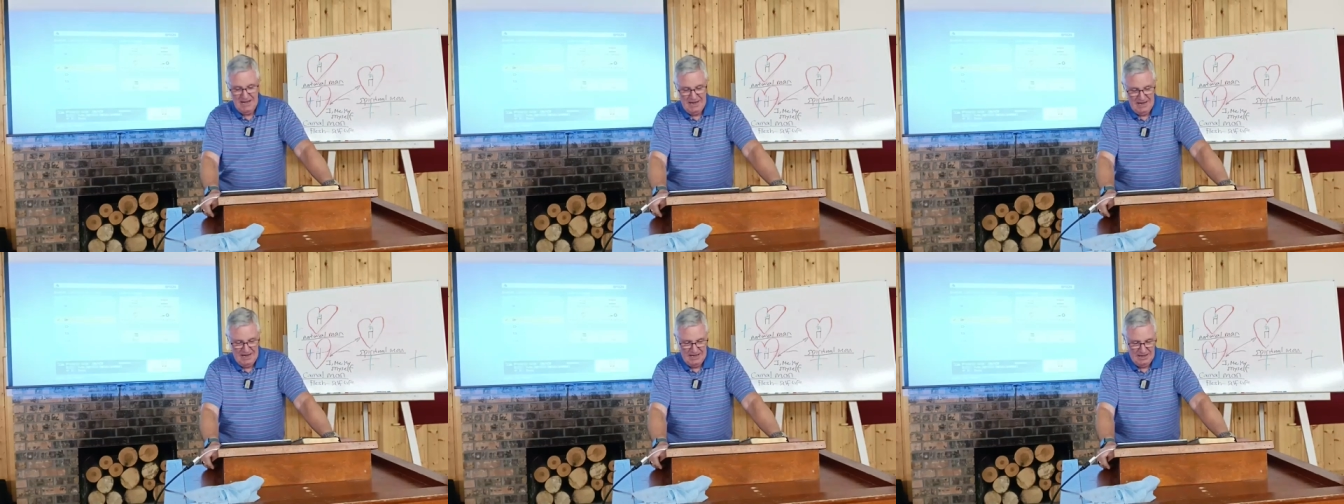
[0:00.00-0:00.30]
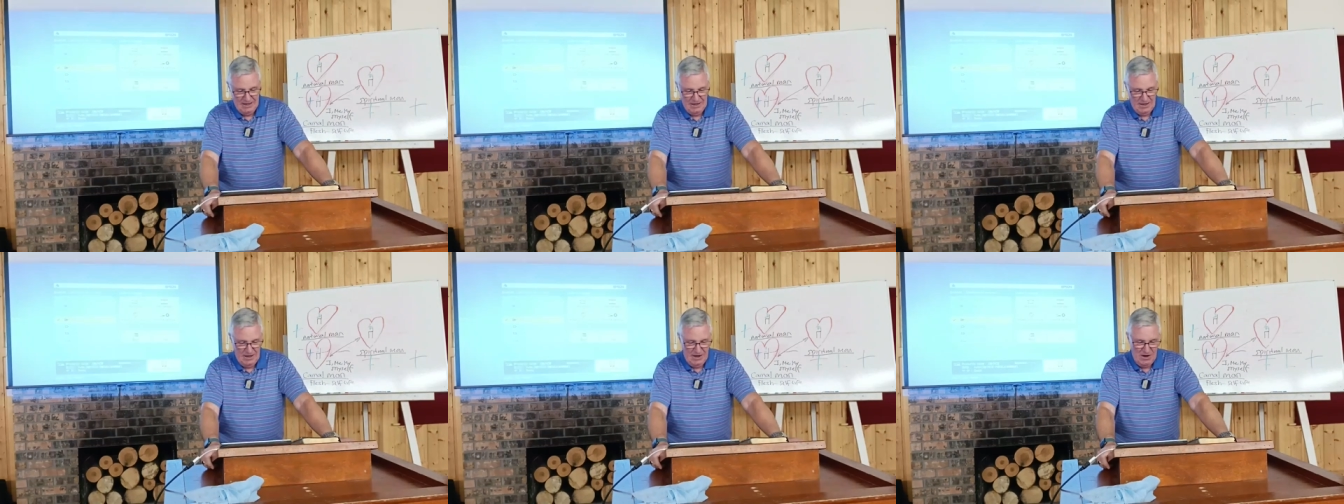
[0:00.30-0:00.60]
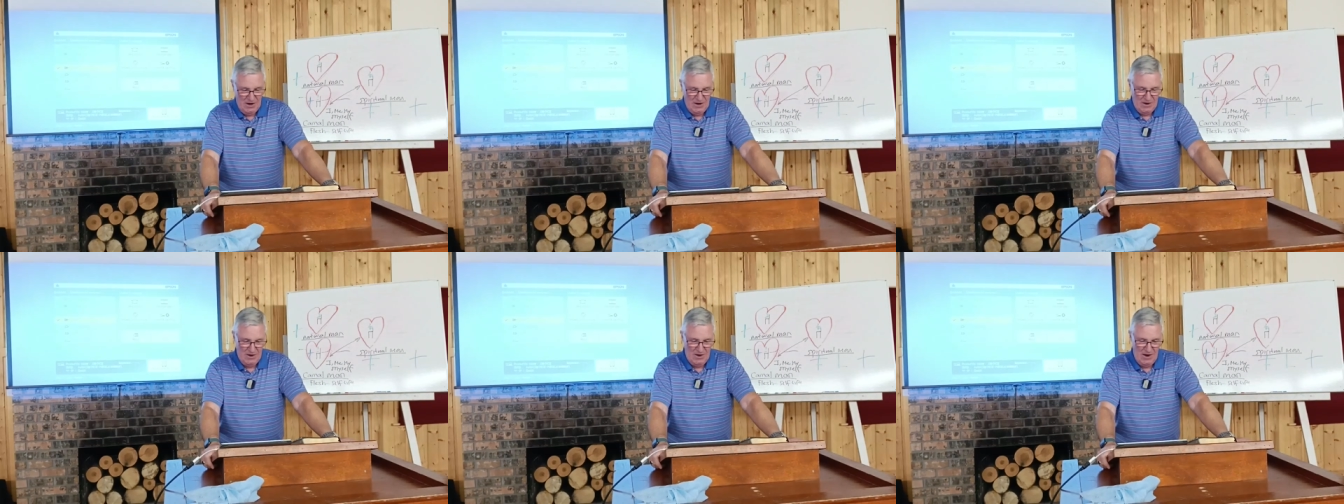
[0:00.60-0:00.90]
in
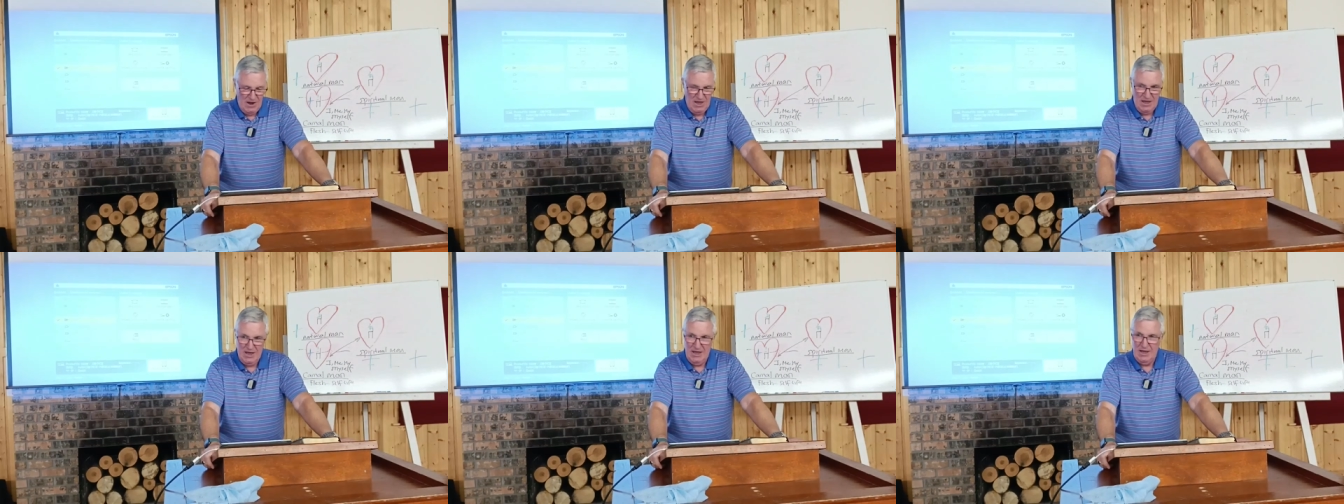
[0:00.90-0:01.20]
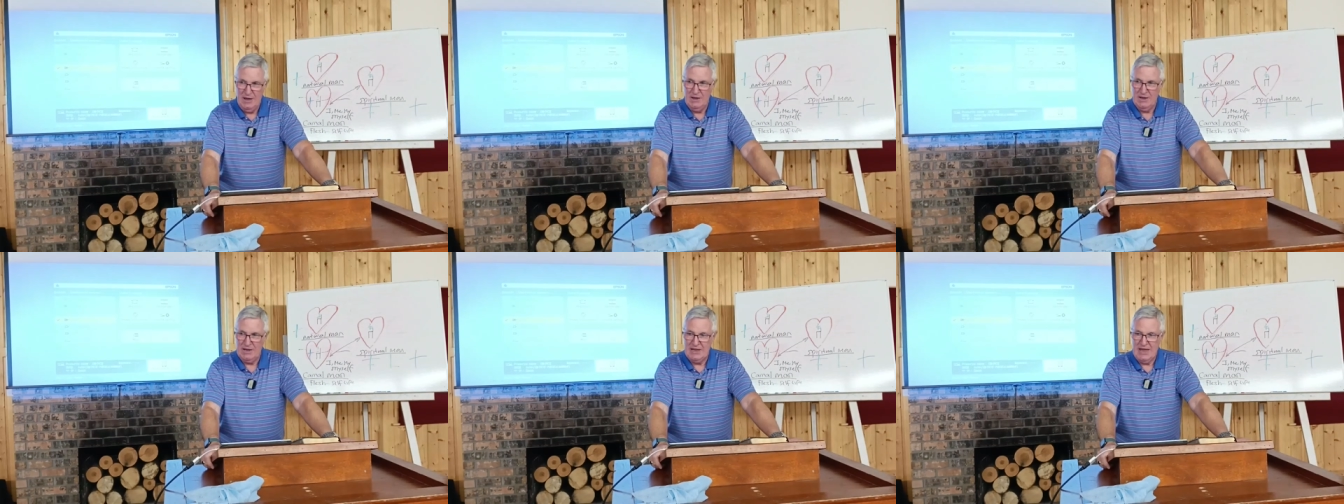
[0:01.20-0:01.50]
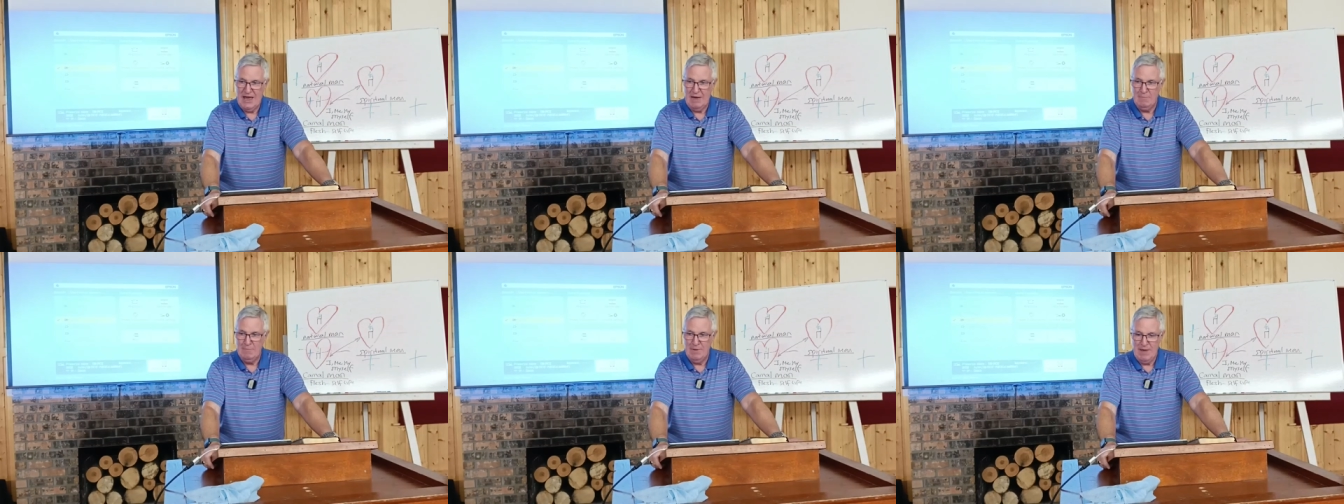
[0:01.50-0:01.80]
their uh,
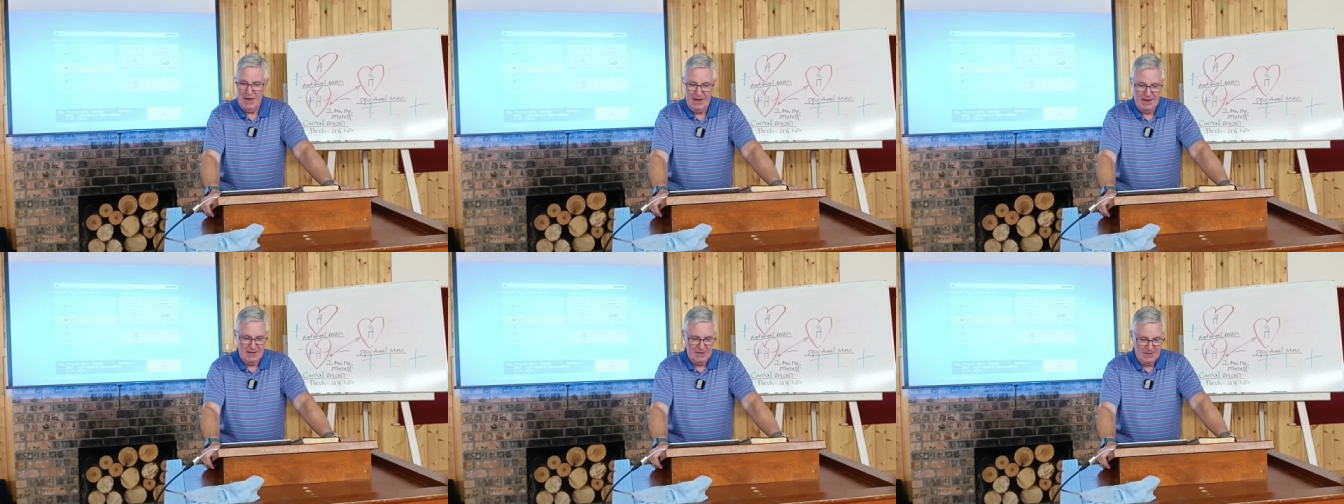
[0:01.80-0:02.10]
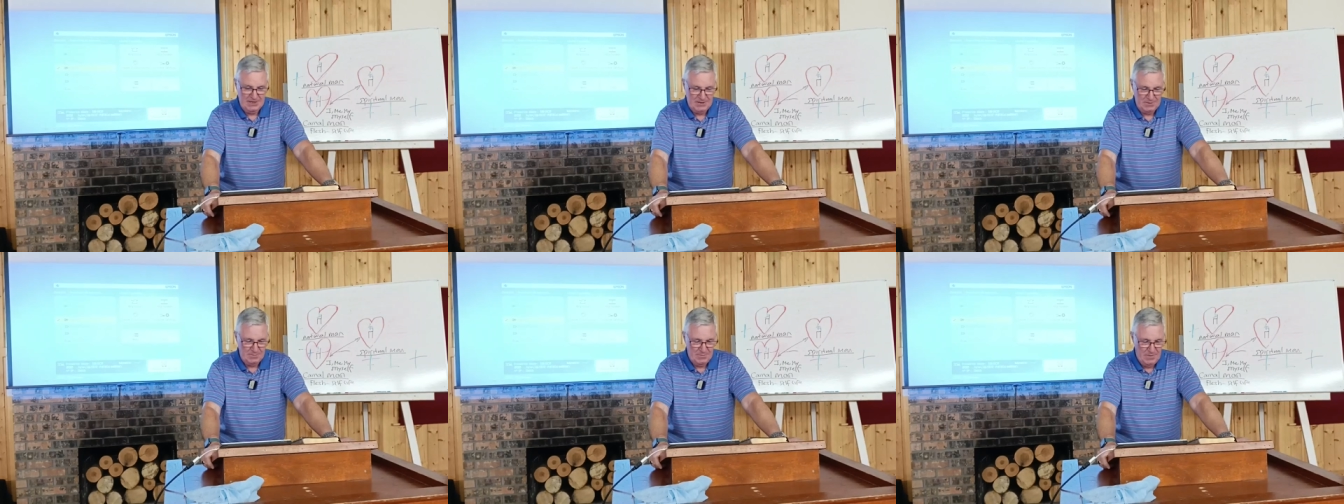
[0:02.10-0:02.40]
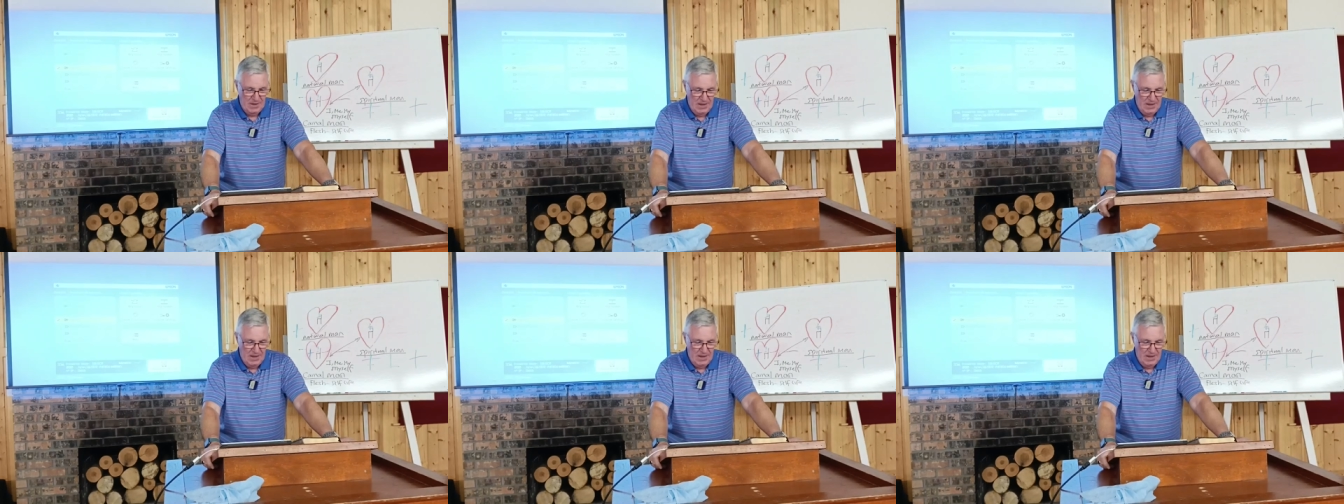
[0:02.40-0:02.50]
campaigns.